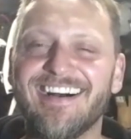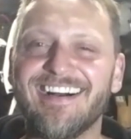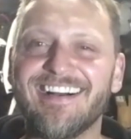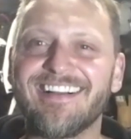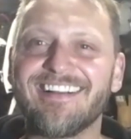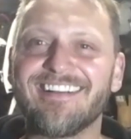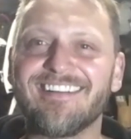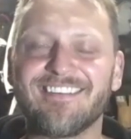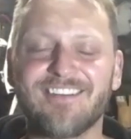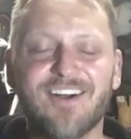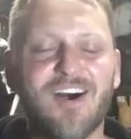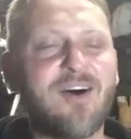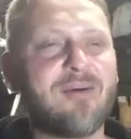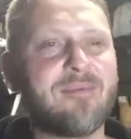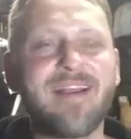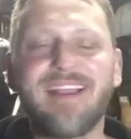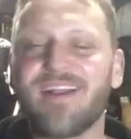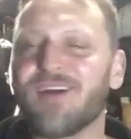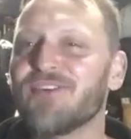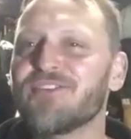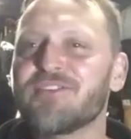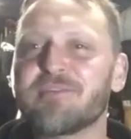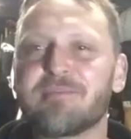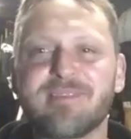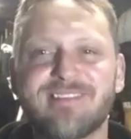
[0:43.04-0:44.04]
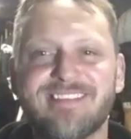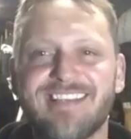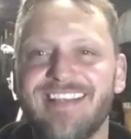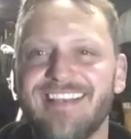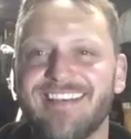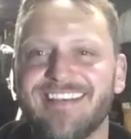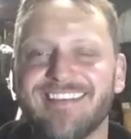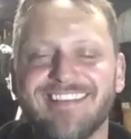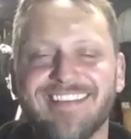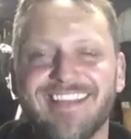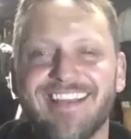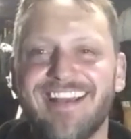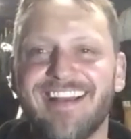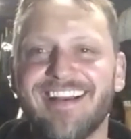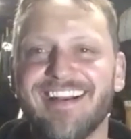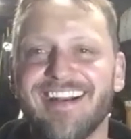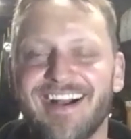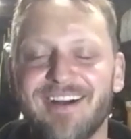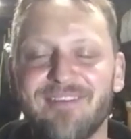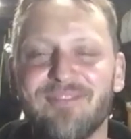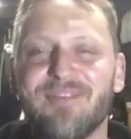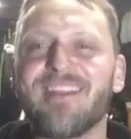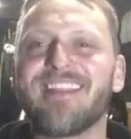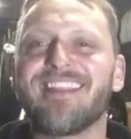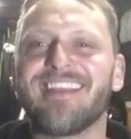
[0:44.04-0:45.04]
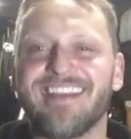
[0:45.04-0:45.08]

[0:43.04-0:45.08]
Oh, mate, 100%. Yeah, I'm with